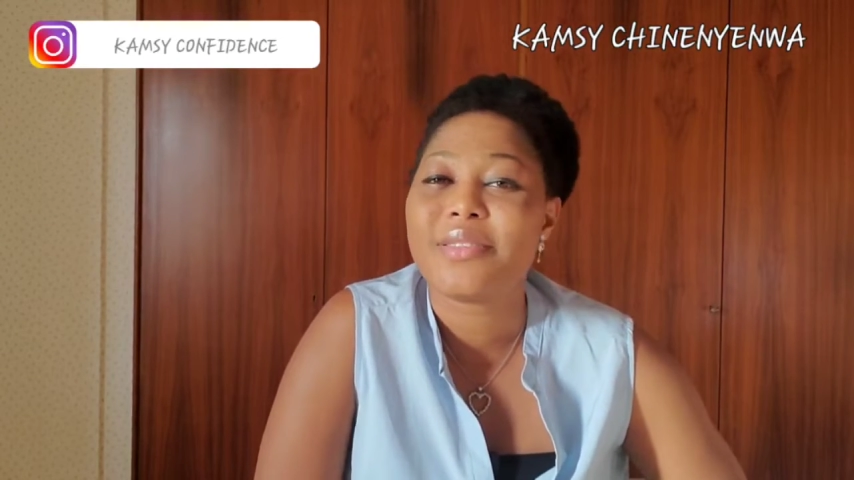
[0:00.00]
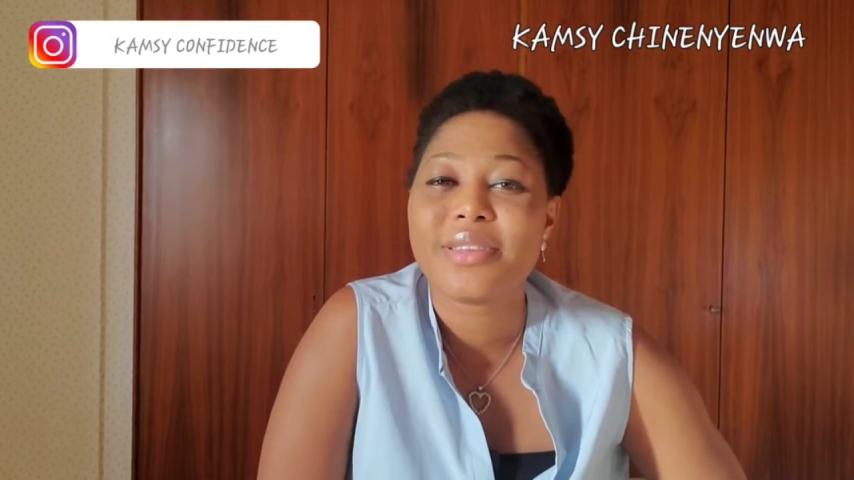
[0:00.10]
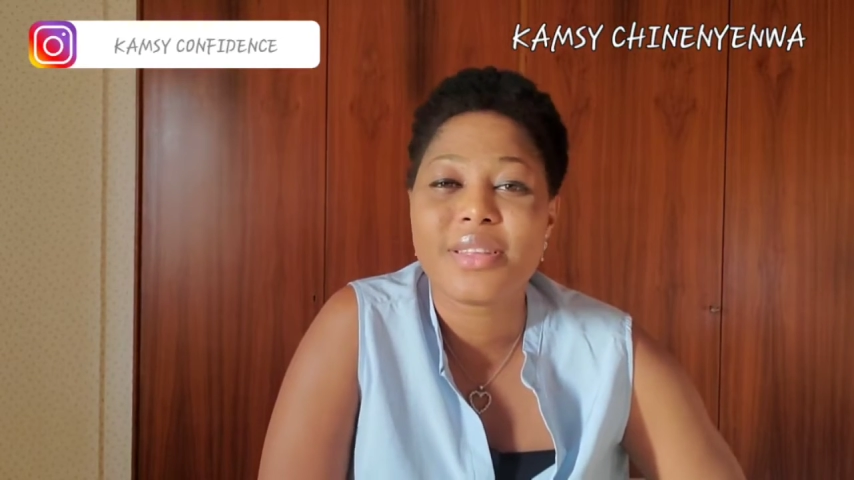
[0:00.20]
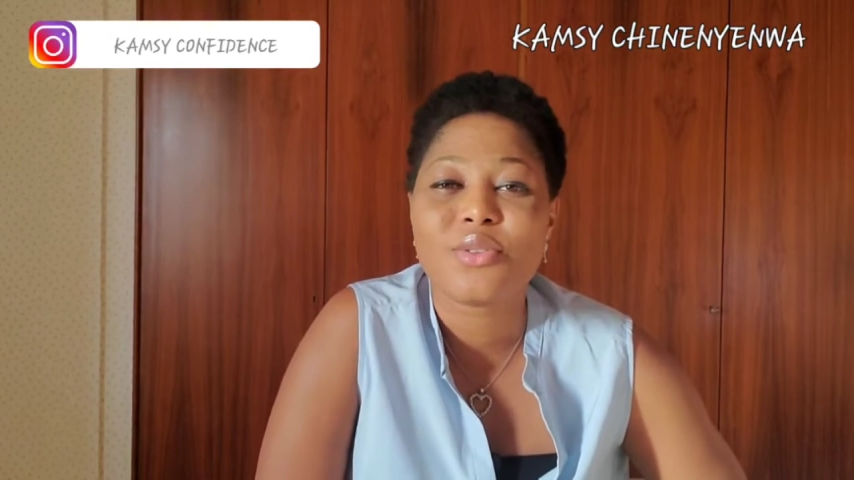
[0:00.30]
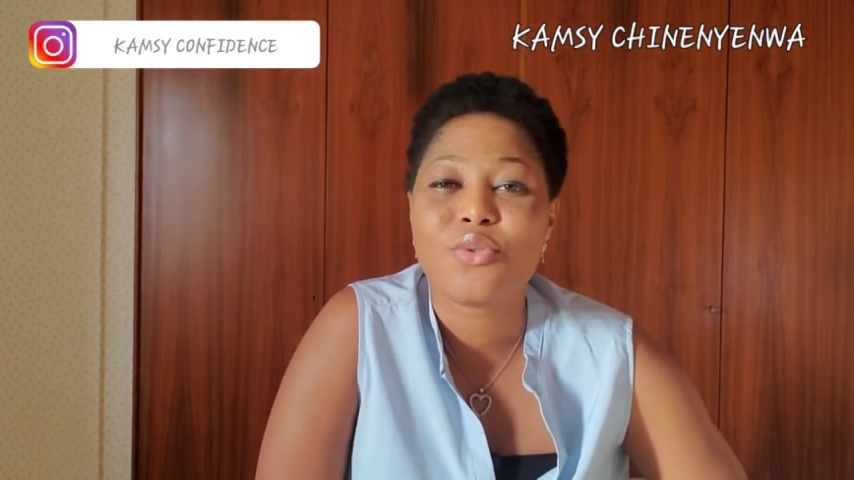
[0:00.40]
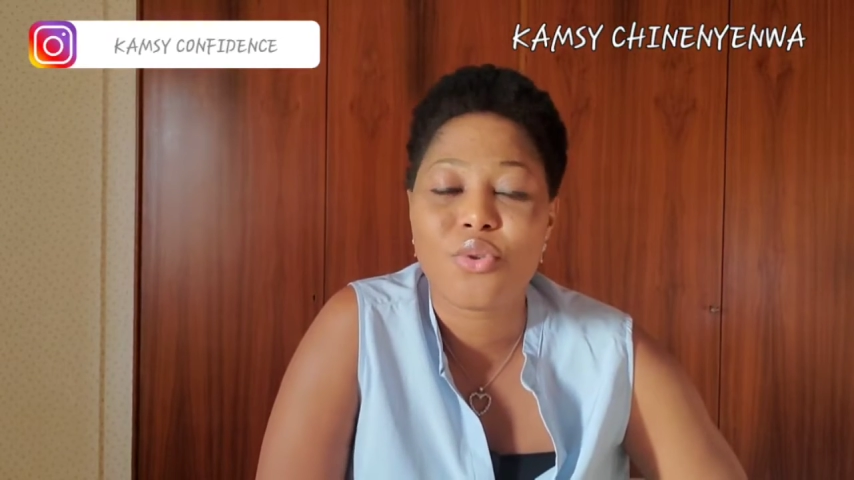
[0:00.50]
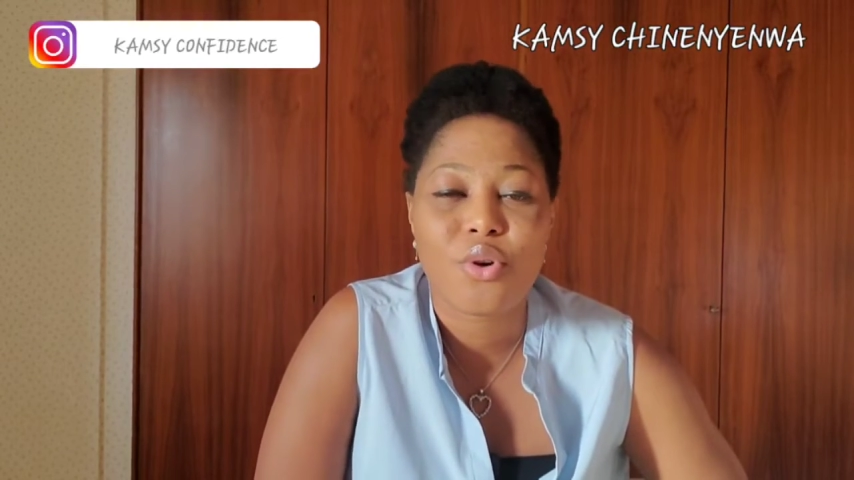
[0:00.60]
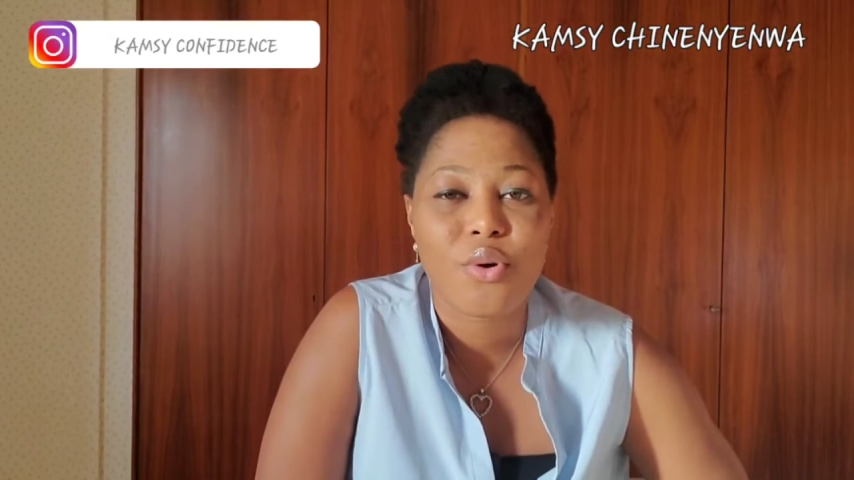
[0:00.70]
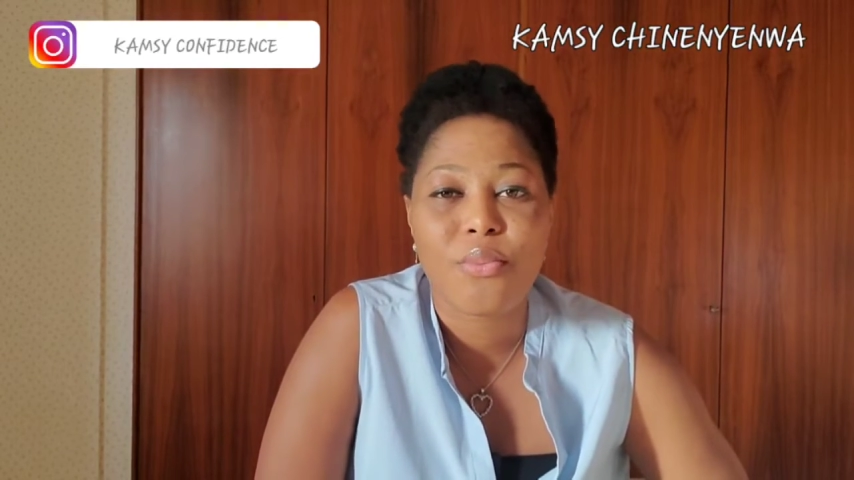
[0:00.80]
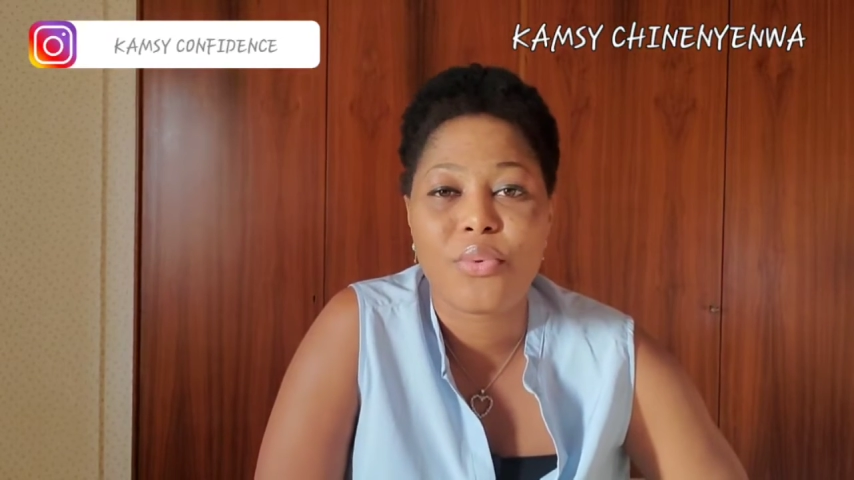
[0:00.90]
didn't
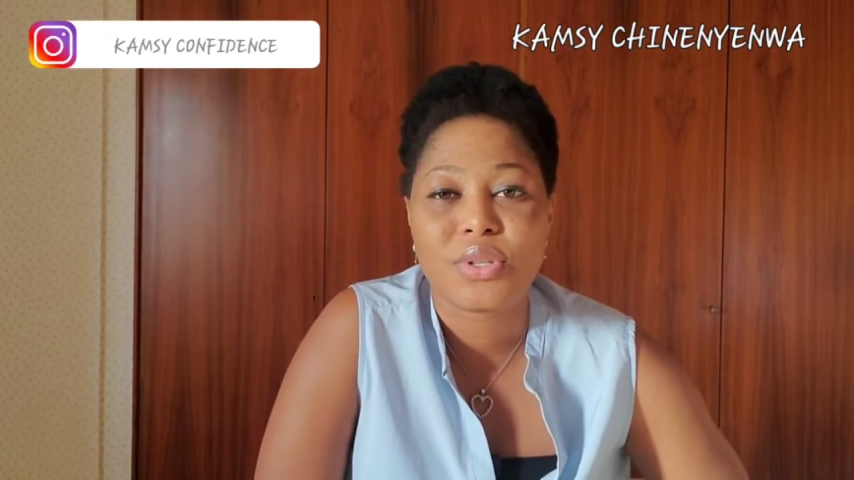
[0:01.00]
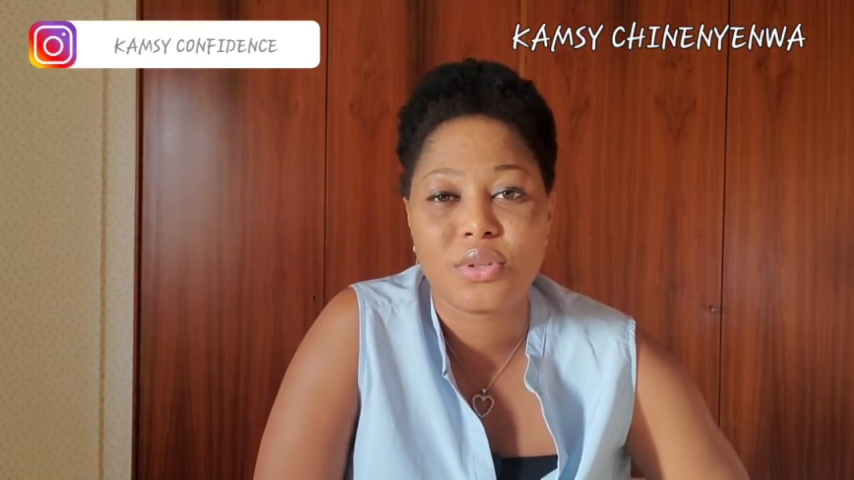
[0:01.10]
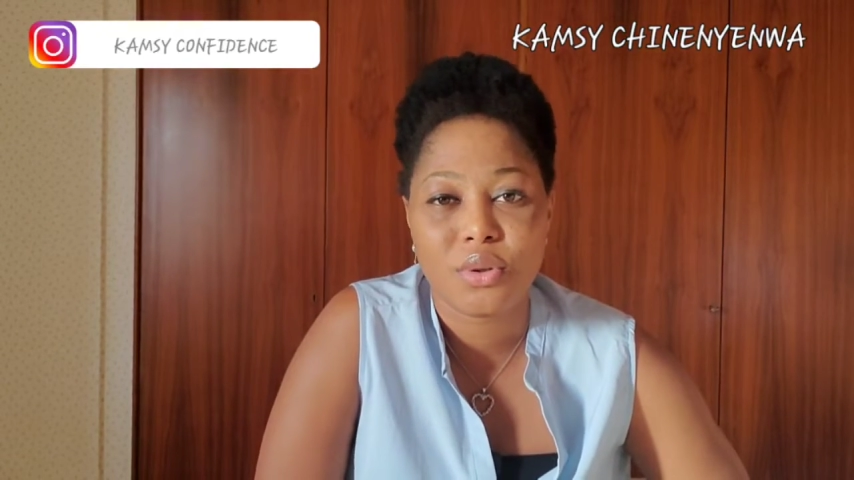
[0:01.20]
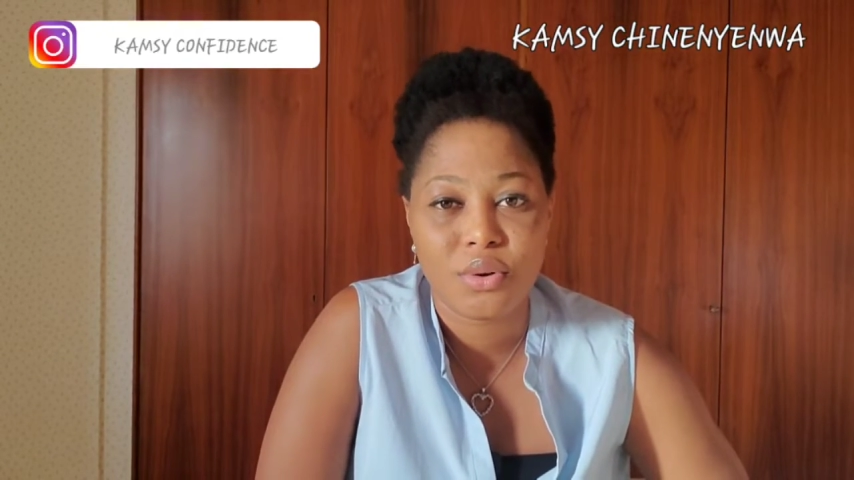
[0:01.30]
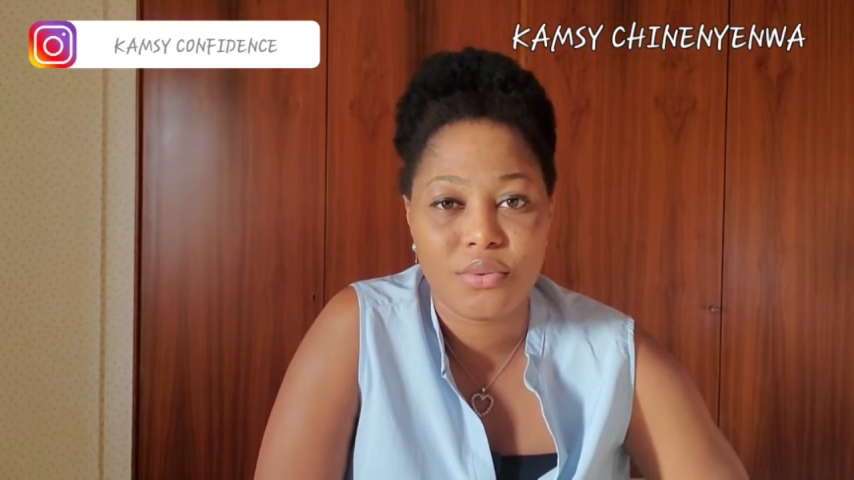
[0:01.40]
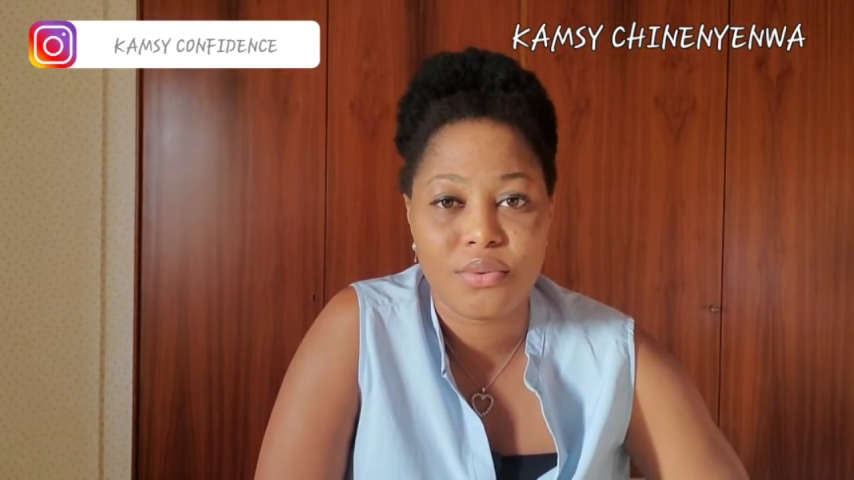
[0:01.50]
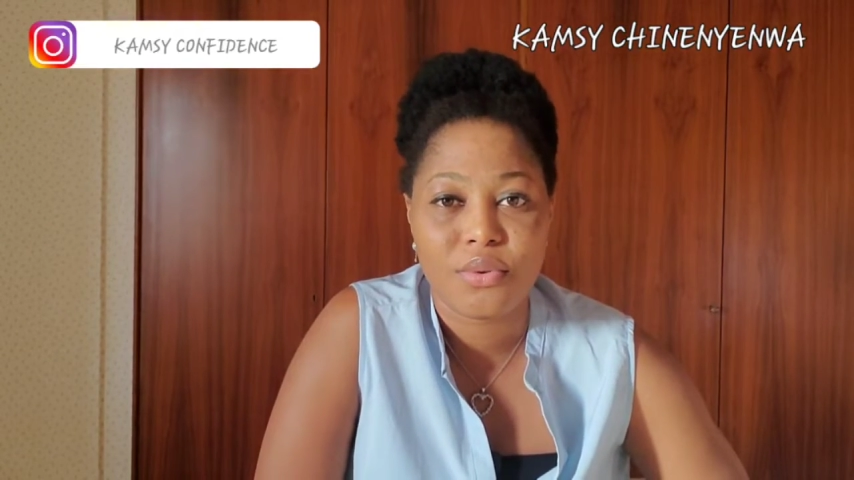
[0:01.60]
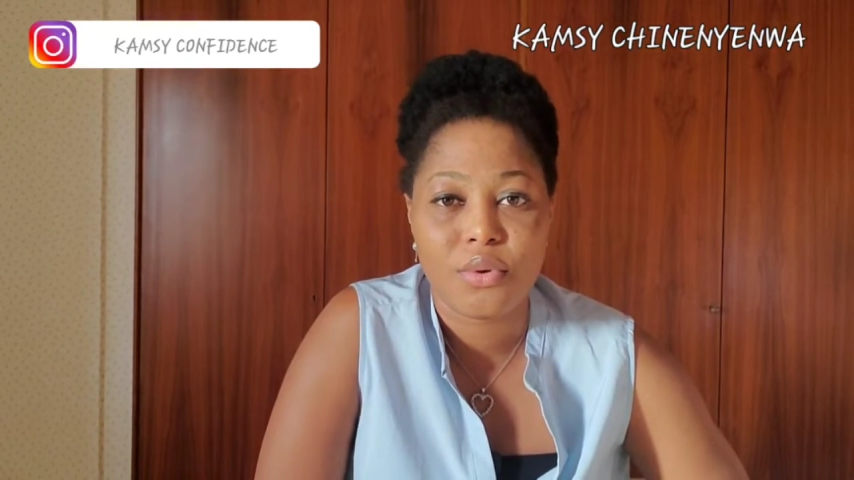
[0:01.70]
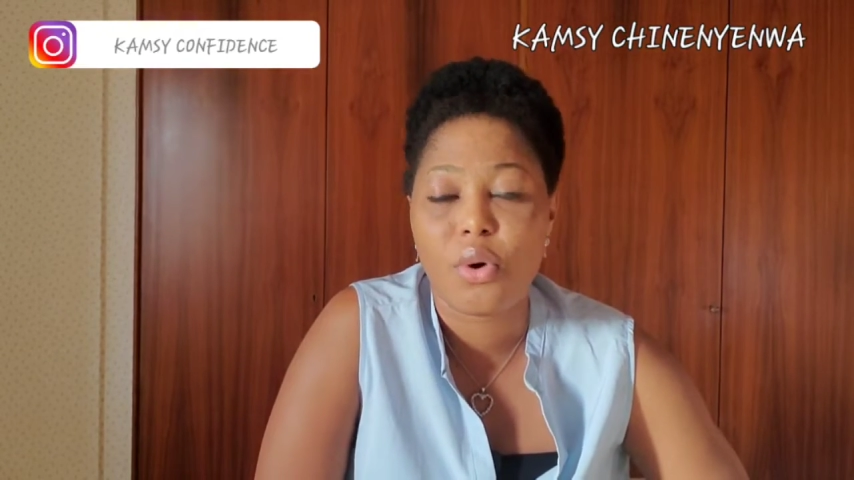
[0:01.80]
grow up with love.